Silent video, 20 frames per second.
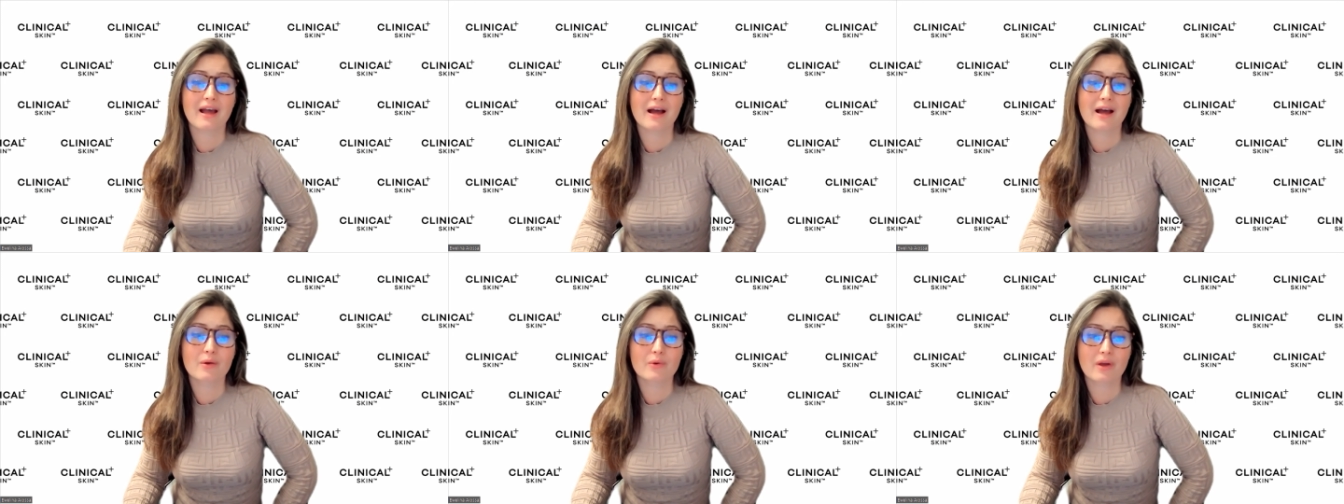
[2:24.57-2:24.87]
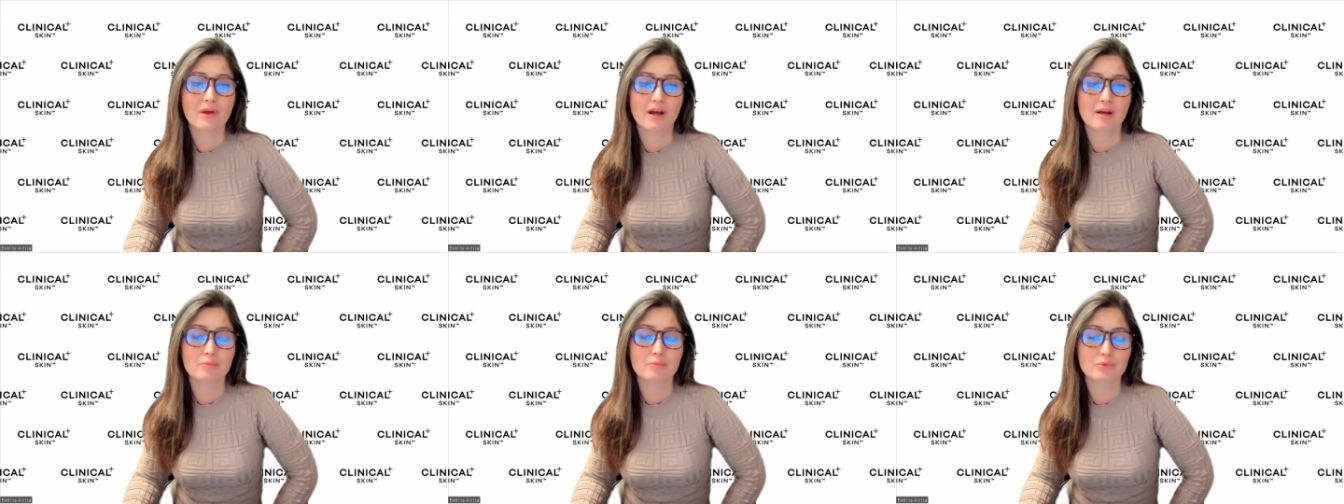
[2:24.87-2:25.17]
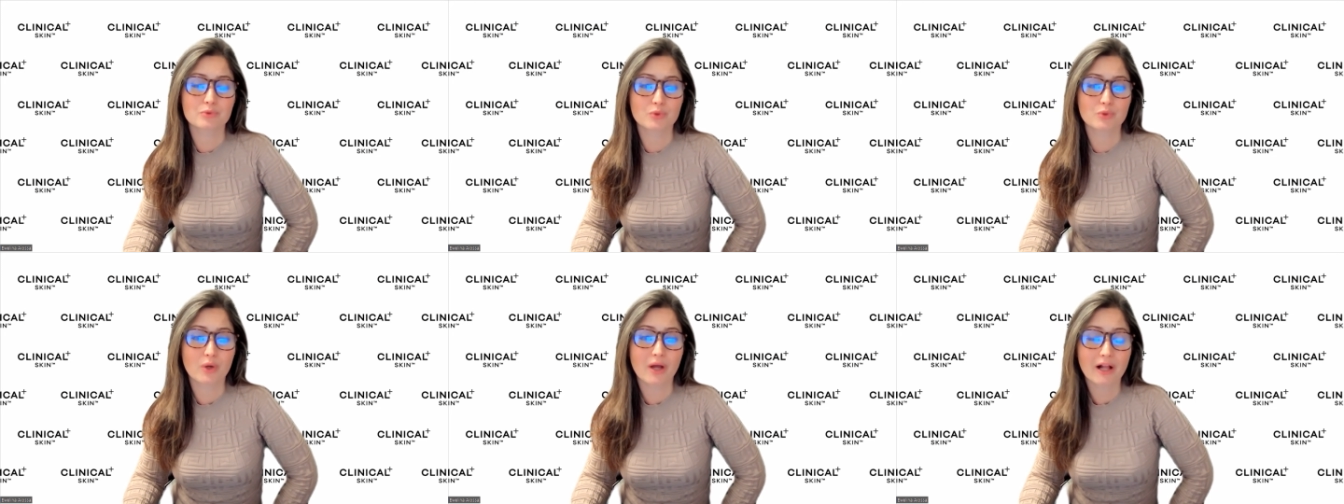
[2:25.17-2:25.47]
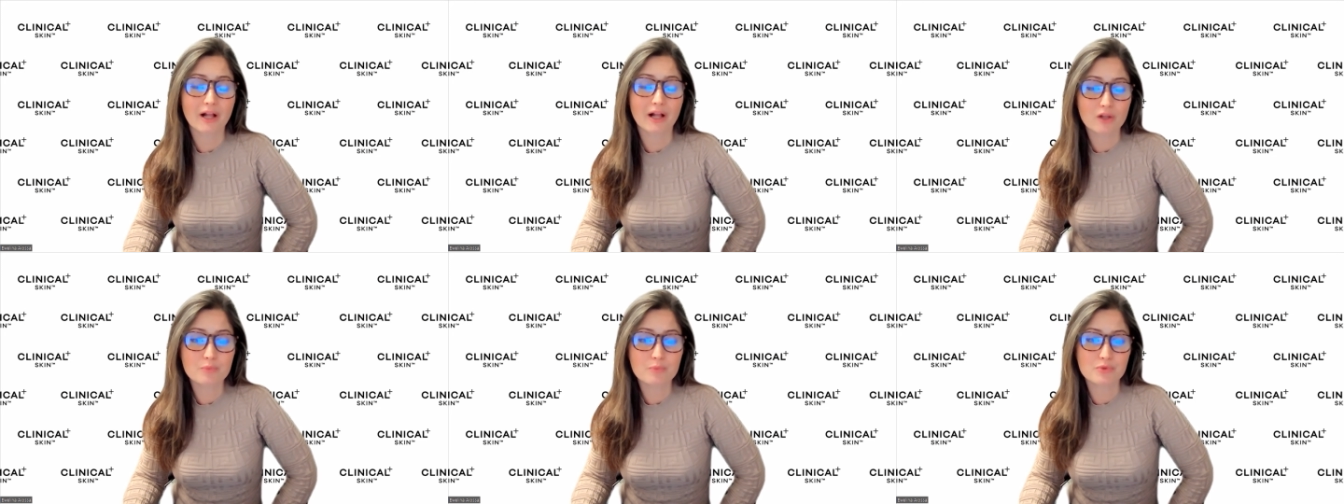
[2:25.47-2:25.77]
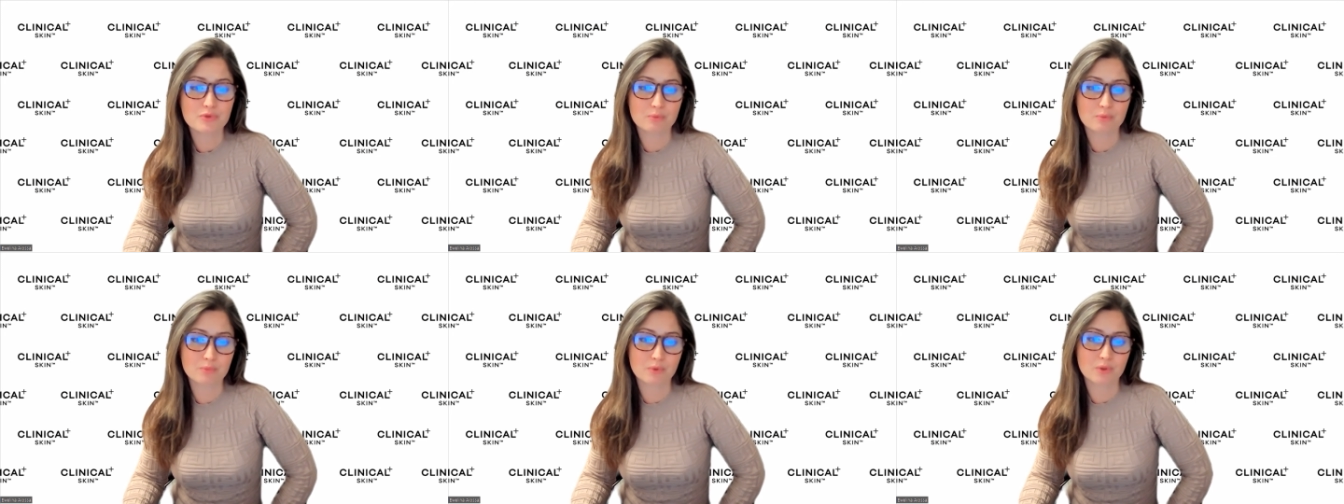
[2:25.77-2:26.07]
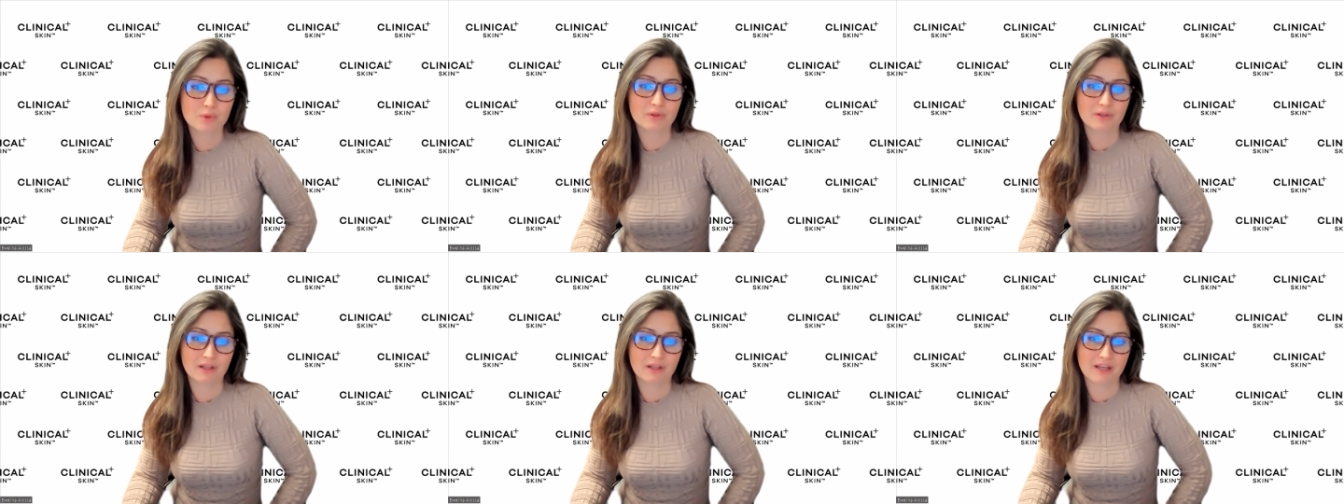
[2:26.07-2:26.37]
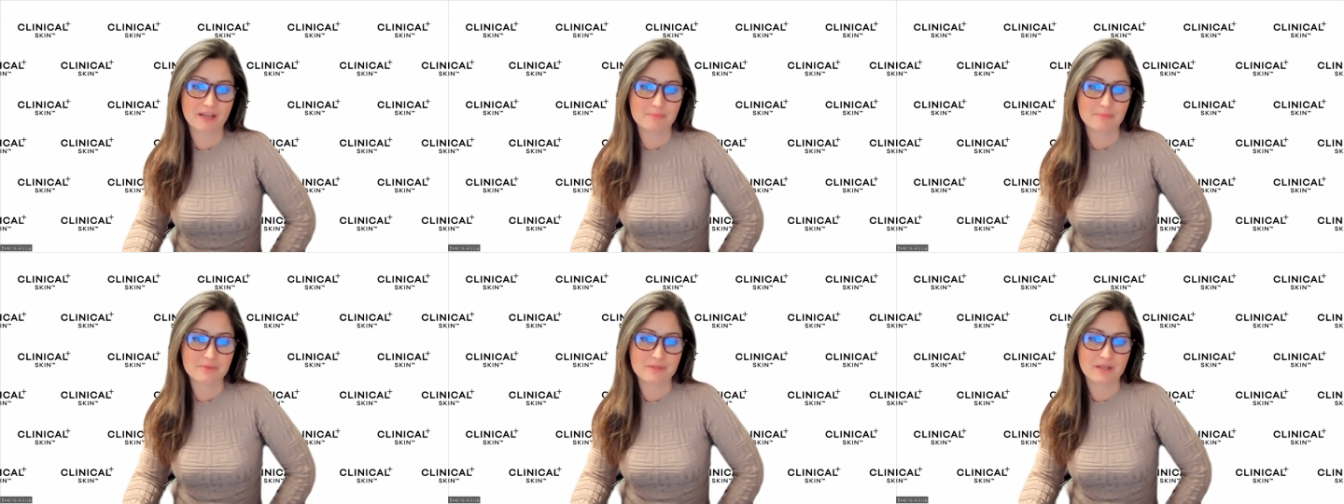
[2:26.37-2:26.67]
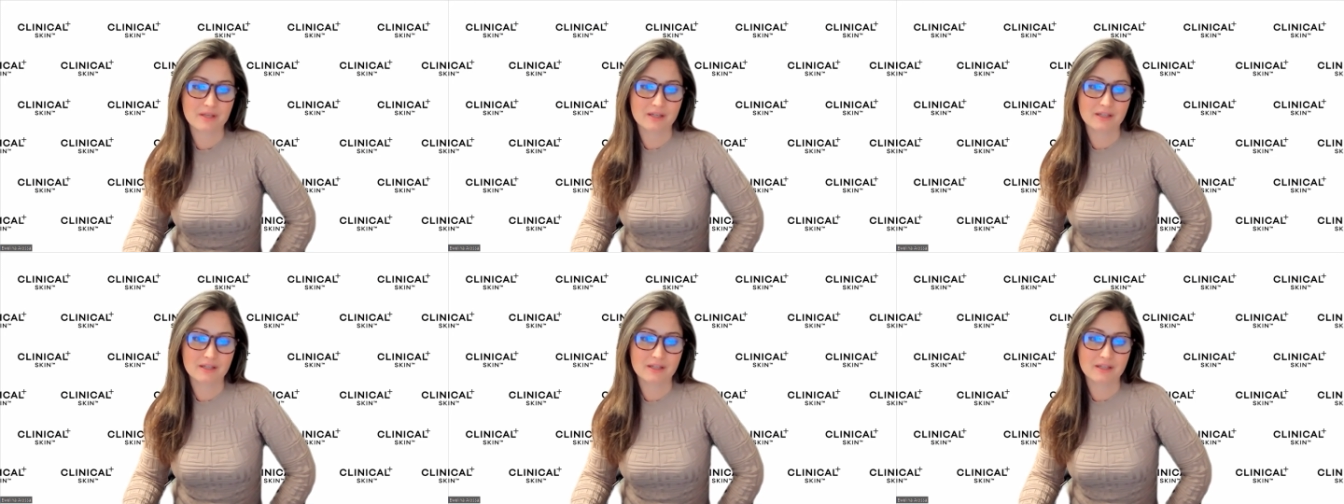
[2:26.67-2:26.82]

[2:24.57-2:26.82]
outcome to help support claims